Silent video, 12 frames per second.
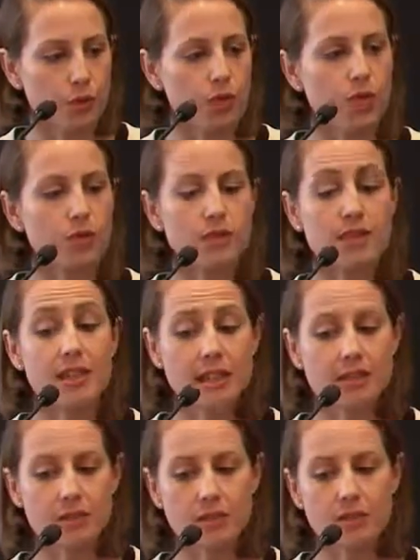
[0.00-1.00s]
or that you
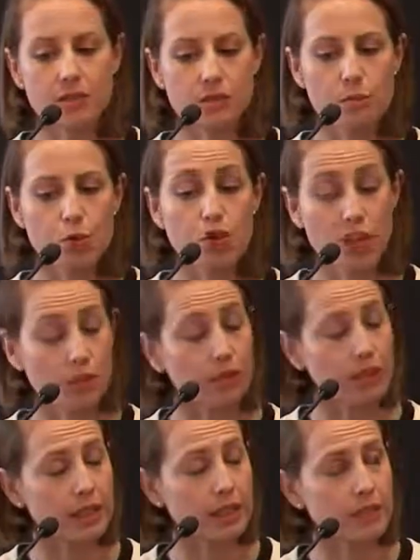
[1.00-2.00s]
see even more
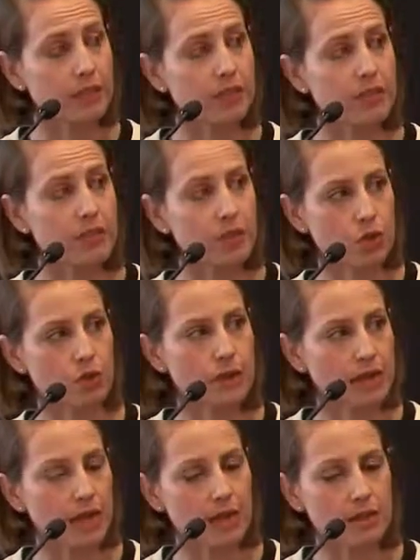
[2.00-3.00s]
generally for social
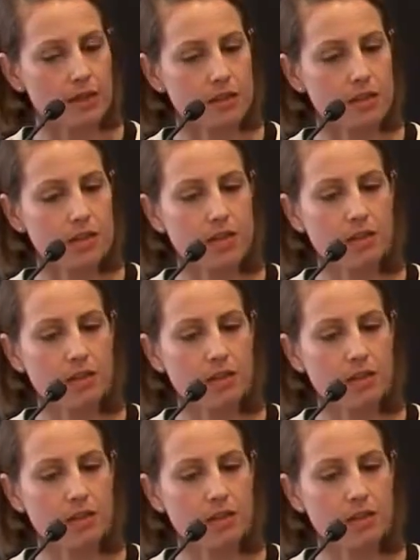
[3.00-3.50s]
media editors?